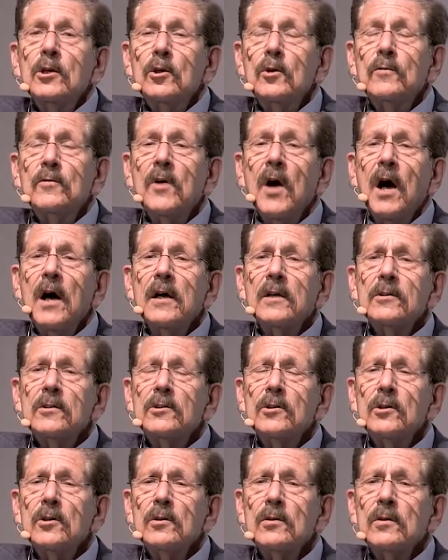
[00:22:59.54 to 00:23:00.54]
You've gone
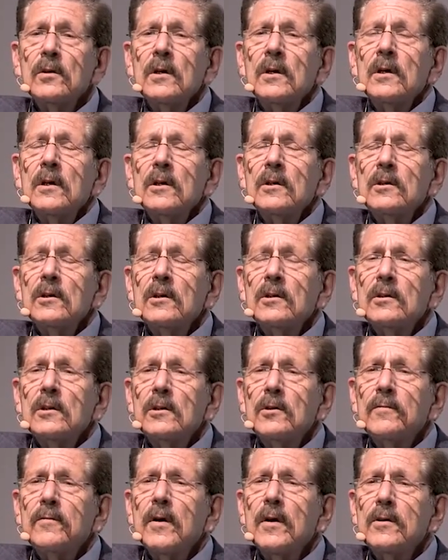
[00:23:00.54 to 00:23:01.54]
to your,
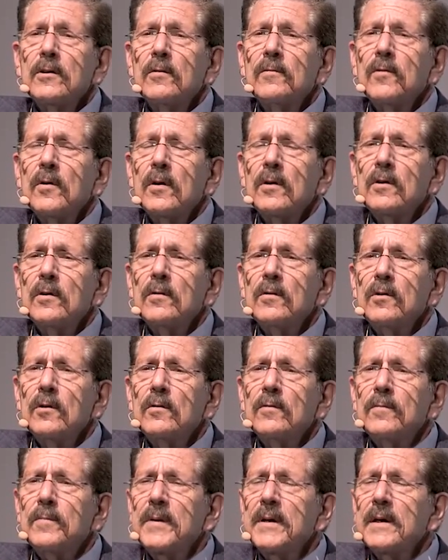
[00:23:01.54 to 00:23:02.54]
you've